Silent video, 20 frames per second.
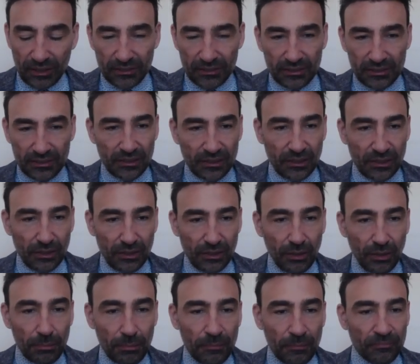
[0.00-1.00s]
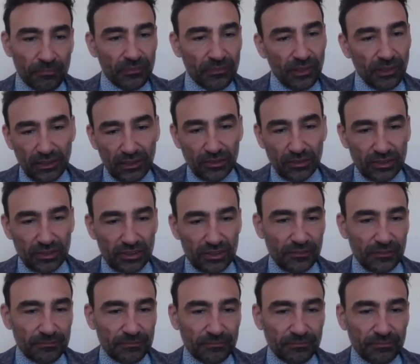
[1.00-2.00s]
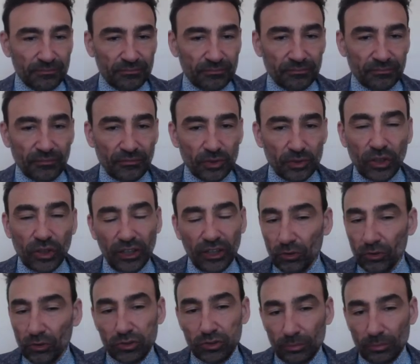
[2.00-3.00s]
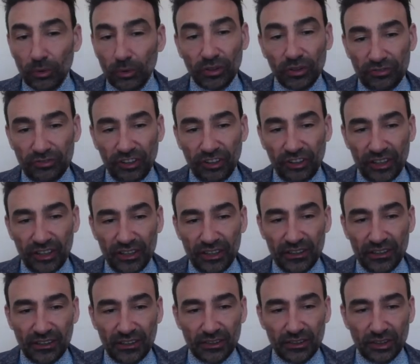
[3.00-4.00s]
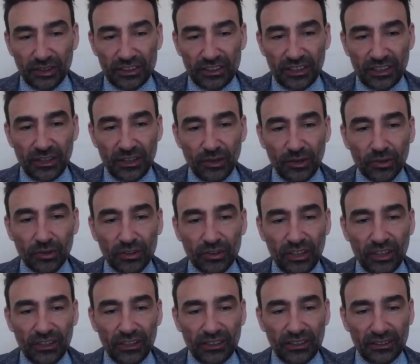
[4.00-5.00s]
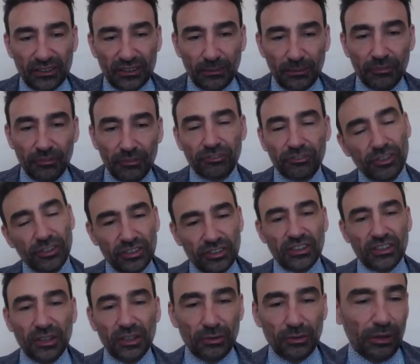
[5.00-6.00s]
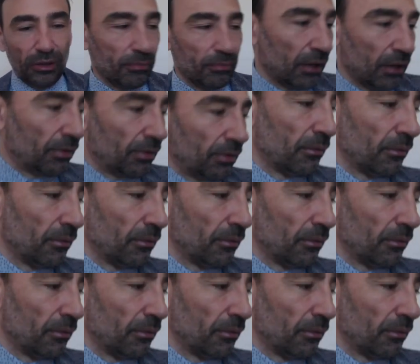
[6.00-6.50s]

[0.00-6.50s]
Hop, and you can see. You can also modify it. You can say, oh, data double first equal blah blah blah.